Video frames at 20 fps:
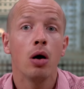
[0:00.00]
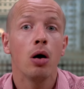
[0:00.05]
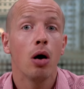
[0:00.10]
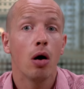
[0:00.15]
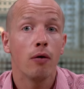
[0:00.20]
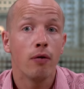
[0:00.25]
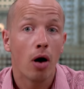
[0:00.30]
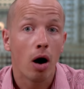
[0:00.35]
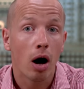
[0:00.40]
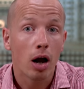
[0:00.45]
of
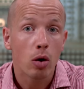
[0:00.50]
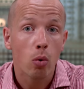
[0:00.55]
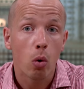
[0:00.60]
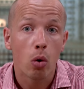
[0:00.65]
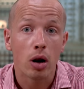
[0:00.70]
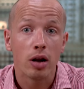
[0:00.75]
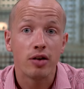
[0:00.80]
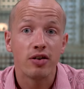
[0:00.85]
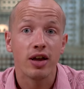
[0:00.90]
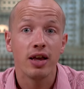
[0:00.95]
high
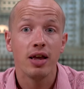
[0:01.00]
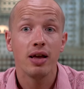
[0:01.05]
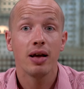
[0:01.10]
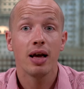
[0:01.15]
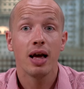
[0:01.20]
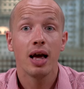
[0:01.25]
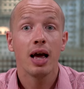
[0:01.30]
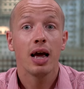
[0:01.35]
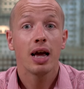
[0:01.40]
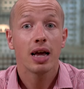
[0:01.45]
quality,
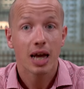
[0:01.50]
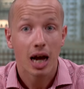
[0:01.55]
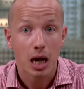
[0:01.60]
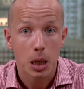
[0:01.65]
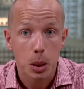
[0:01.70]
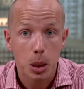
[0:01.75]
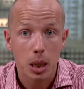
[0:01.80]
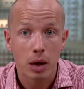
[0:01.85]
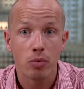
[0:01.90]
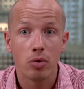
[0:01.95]
cash
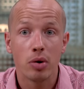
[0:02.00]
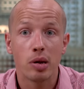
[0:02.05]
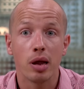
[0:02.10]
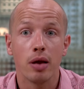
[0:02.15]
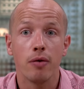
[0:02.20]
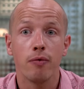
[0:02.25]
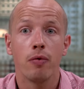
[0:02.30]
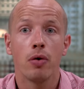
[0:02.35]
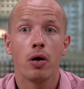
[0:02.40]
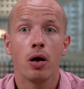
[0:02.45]

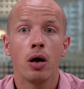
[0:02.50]
generative,